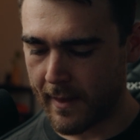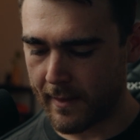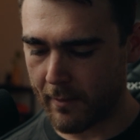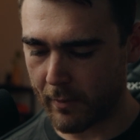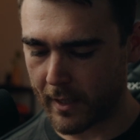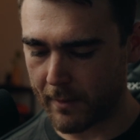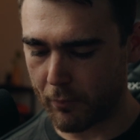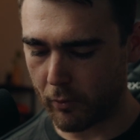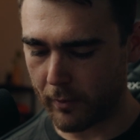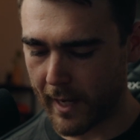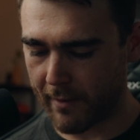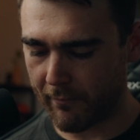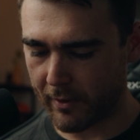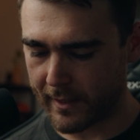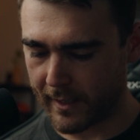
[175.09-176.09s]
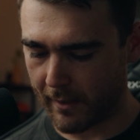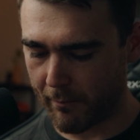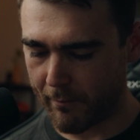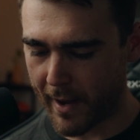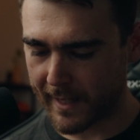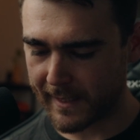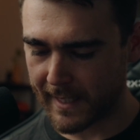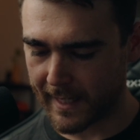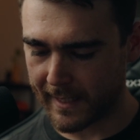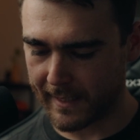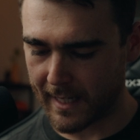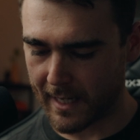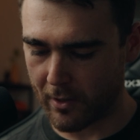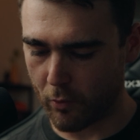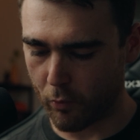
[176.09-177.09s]
Then we're going to pull everything back down
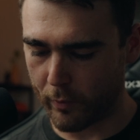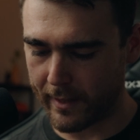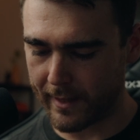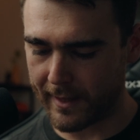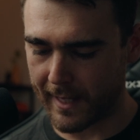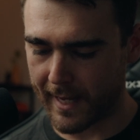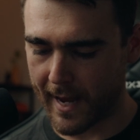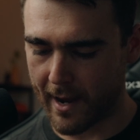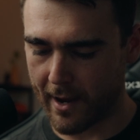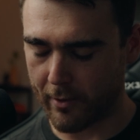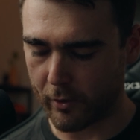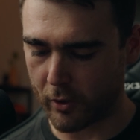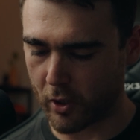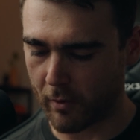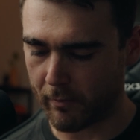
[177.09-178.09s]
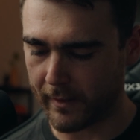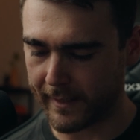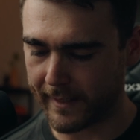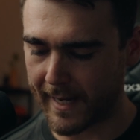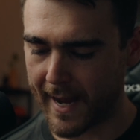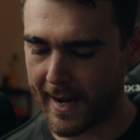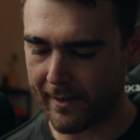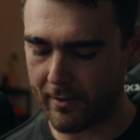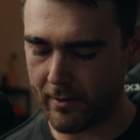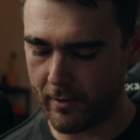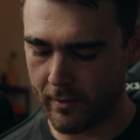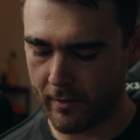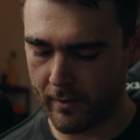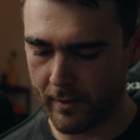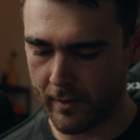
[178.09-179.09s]
again with our Goblin Gang
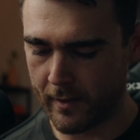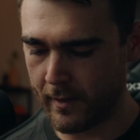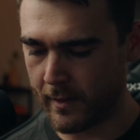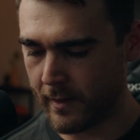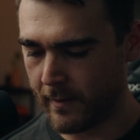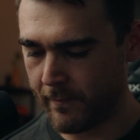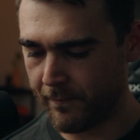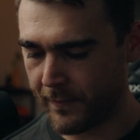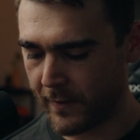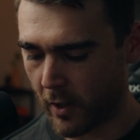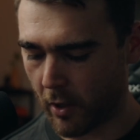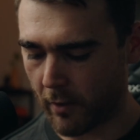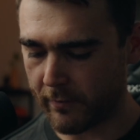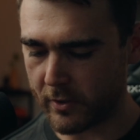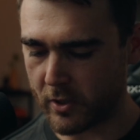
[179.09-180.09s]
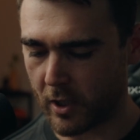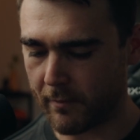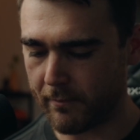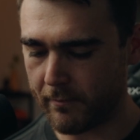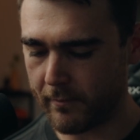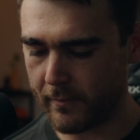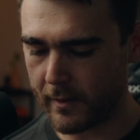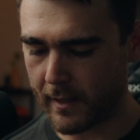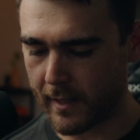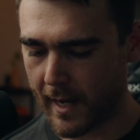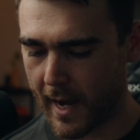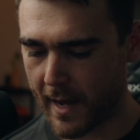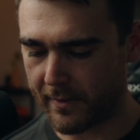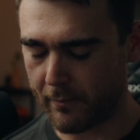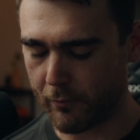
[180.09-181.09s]
over the top
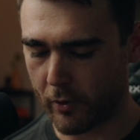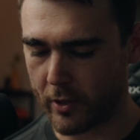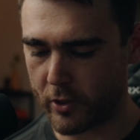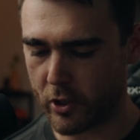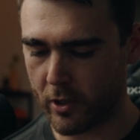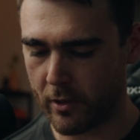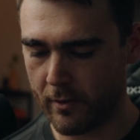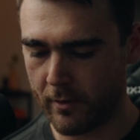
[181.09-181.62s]
at the bridge.